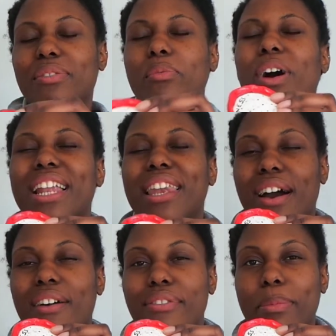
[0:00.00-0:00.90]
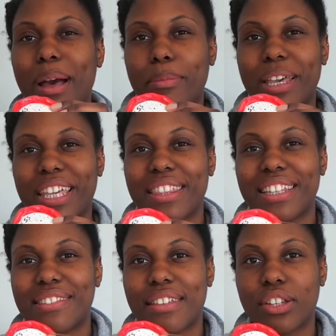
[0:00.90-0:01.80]
What I love about
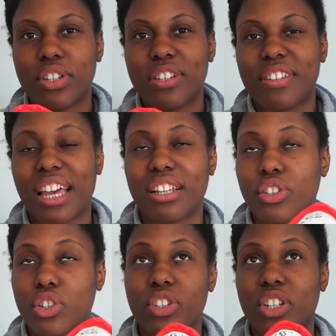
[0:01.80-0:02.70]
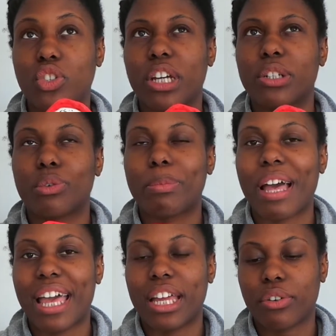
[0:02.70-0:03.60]
making these dishes, and just in general
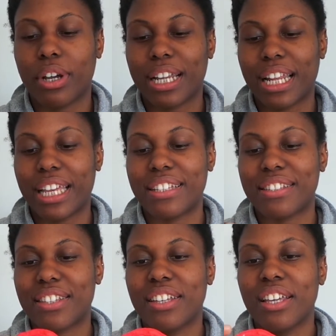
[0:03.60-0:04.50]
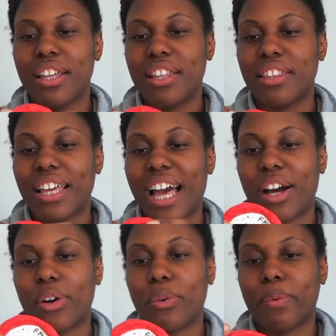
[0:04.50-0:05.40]
about air dry clay, is
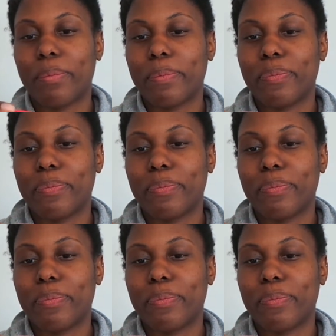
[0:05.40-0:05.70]
how,